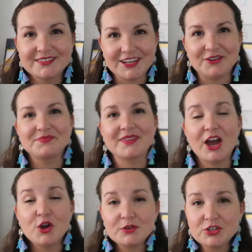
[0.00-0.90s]
So
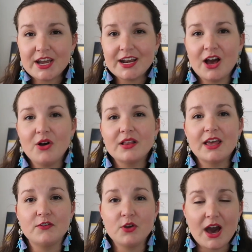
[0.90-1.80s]
I hope you try it
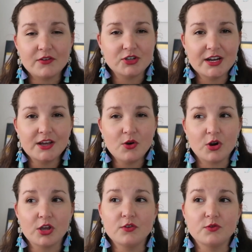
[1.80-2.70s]
out. If you have tried it
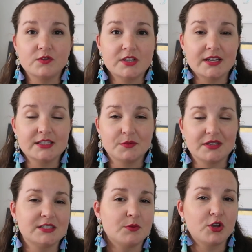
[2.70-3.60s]
or you've done
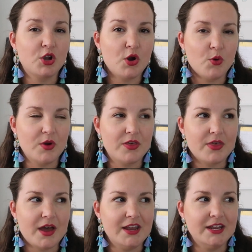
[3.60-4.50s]
something similar with
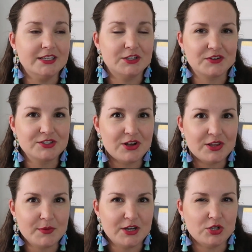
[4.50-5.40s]
a different
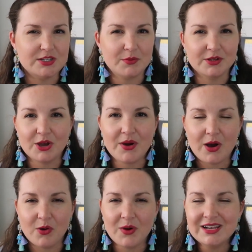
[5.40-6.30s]
song, let me know down below
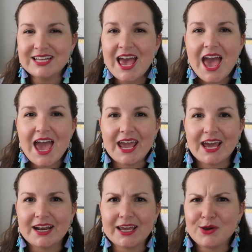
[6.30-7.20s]
how it went.
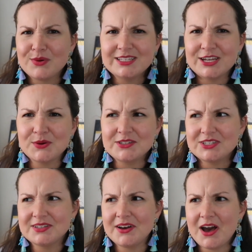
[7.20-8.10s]
And I can't wait to hear what
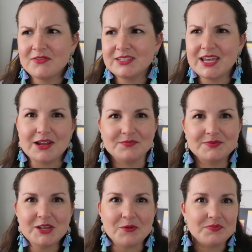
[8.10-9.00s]
you have to say.
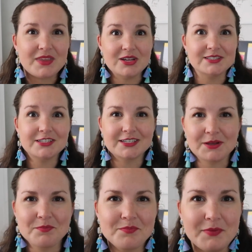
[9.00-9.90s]
So I'll see you next
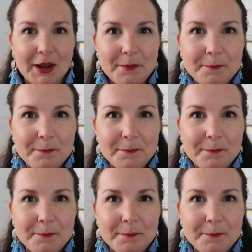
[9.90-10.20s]
time. Bye.